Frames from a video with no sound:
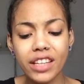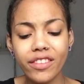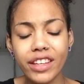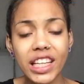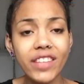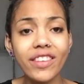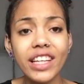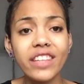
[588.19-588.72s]

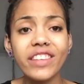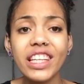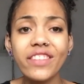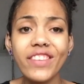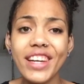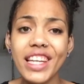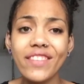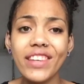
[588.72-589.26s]
really, really, really,
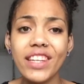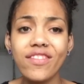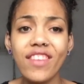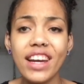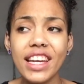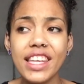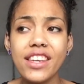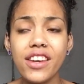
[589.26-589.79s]
really, really,
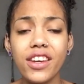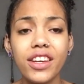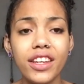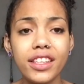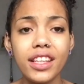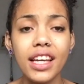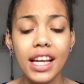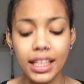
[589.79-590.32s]
really
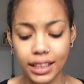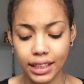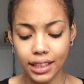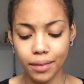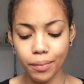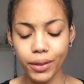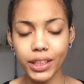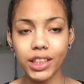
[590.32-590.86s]
good
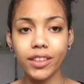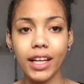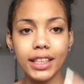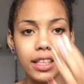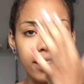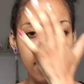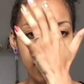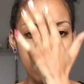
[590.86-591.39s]
tinted
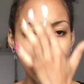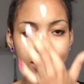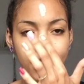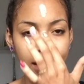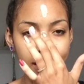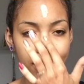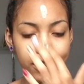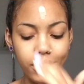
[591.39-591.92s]
moisturiser that just
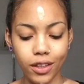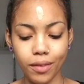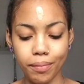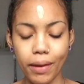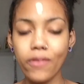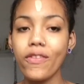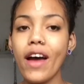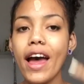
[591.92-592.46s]
goes on
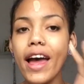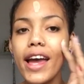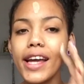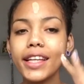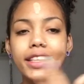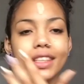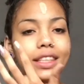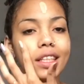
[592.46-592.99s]
my
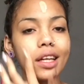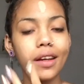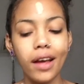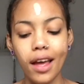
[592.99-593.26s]
face.